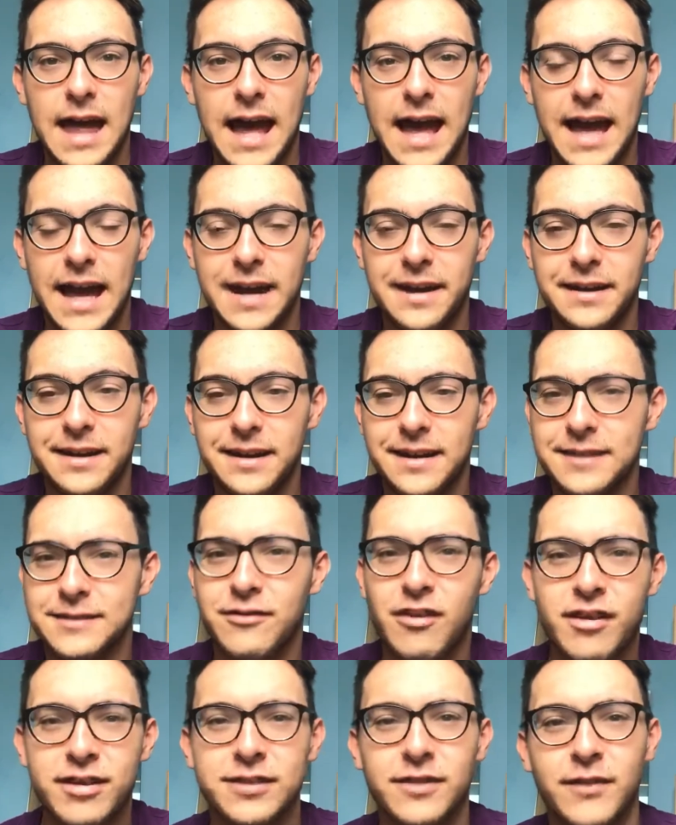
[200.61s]
And
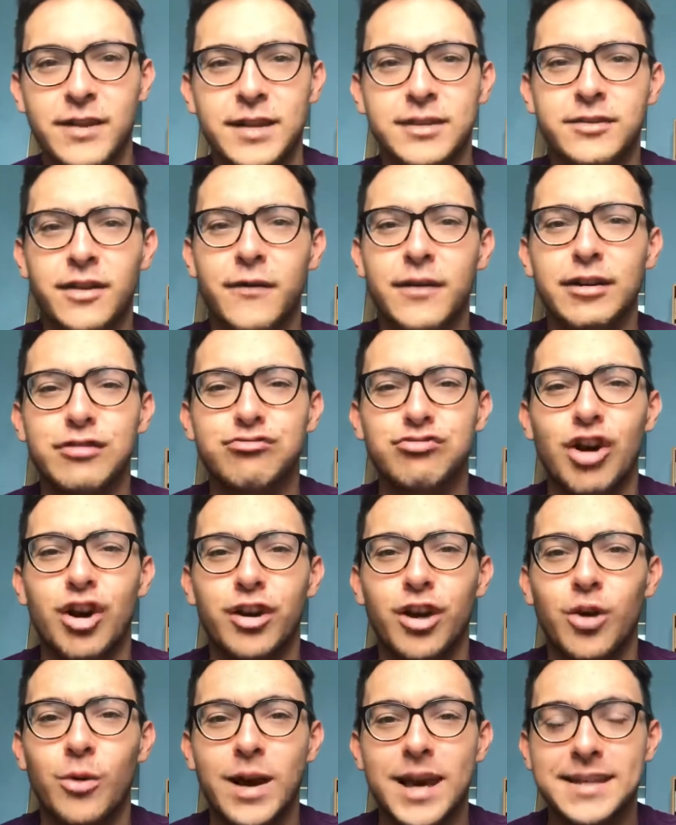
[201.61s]
there's something
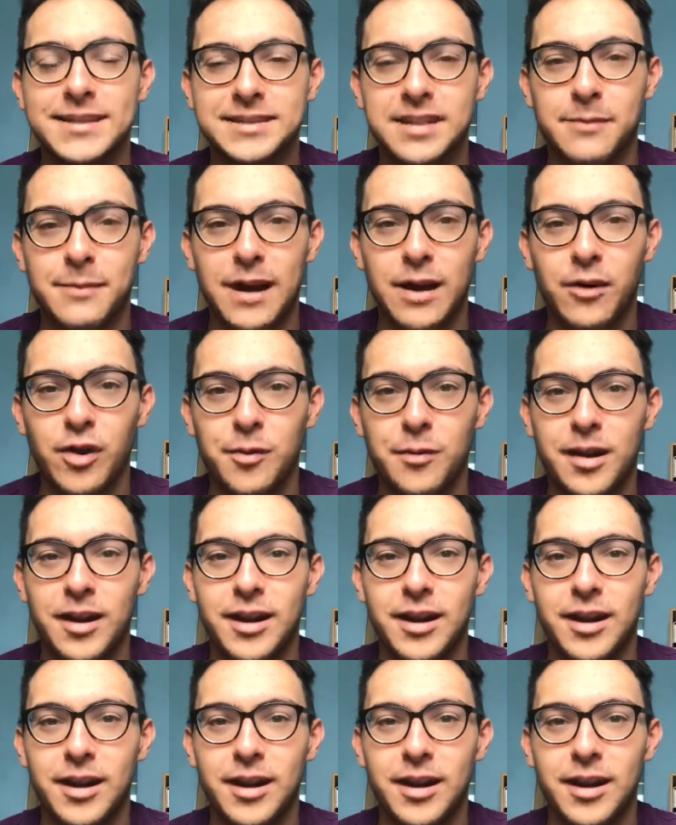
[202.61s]
Grant Holt-esque about him.